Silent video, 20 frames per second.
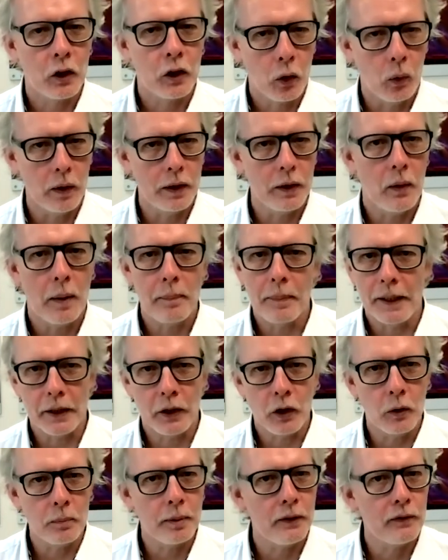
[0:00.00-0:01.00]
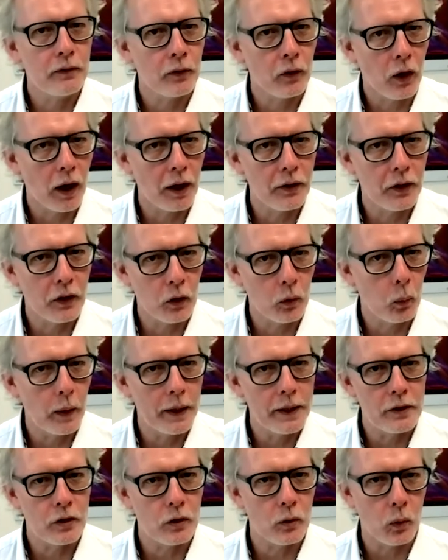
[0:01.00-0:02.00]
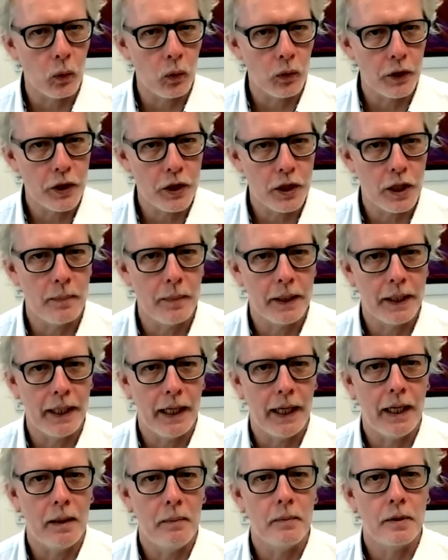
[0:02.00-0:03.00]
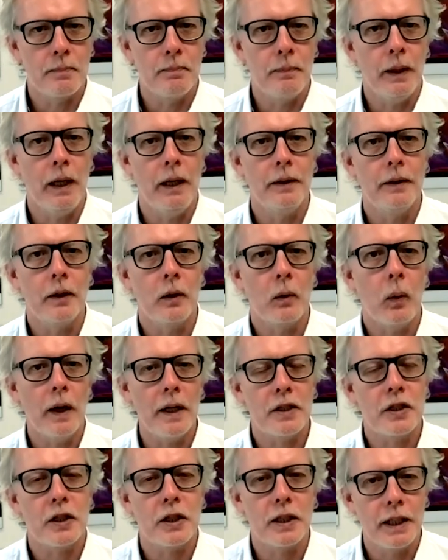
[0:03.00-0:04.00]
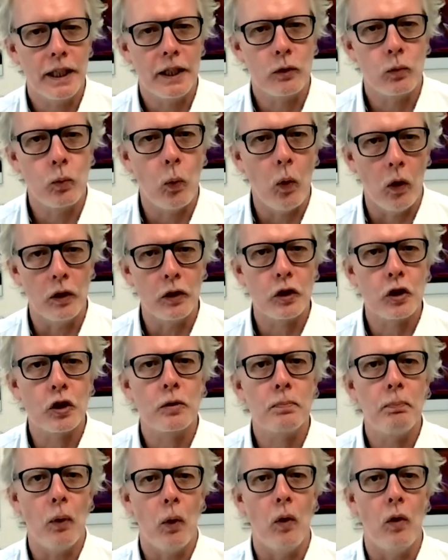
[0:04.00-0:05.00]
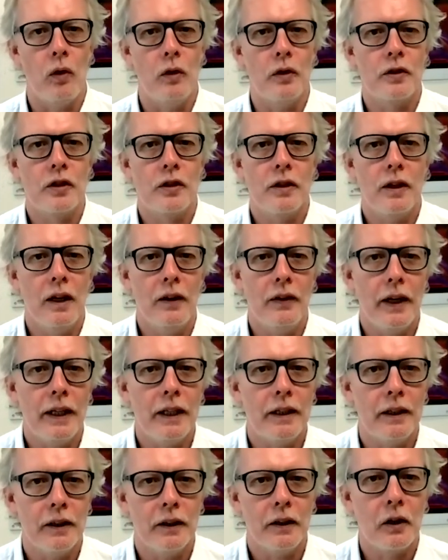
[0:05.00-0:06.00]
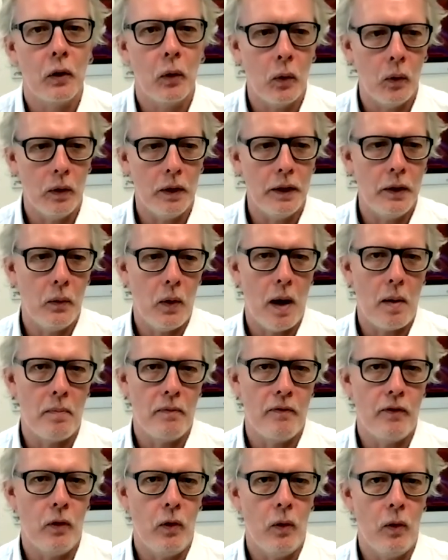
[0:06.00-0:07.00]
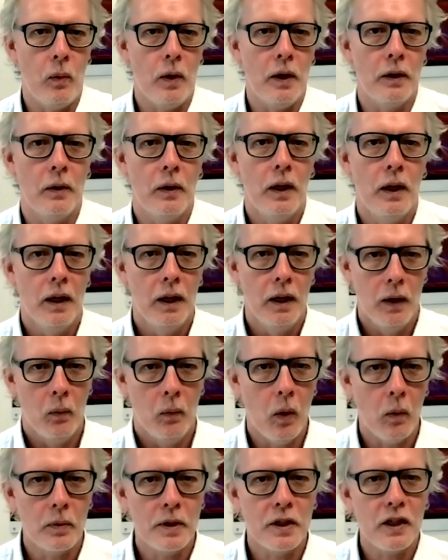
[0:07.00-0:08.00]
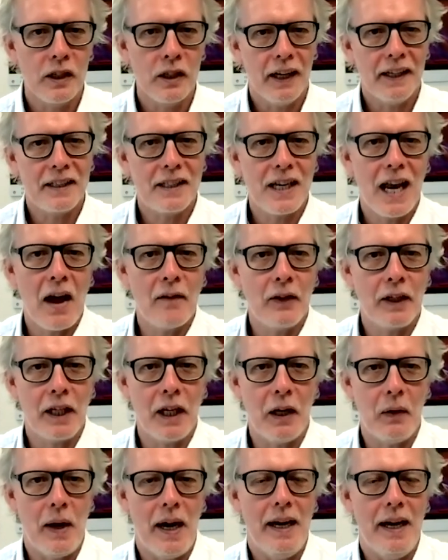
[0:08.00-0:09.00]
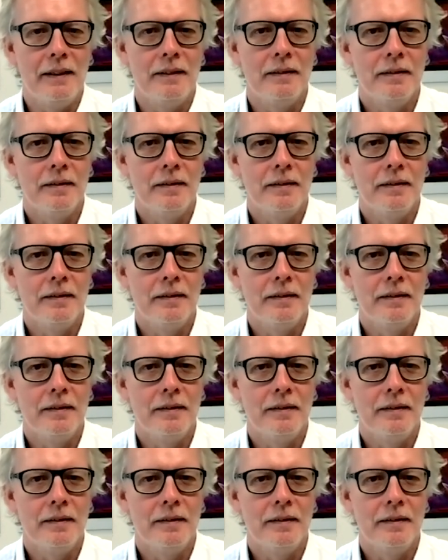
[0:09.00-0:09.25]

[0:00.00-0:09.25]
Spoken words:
to call you up, and it could be for either the winter or the summer games. But the question is, what sport are they going to call you up for? What would you like to have a go at?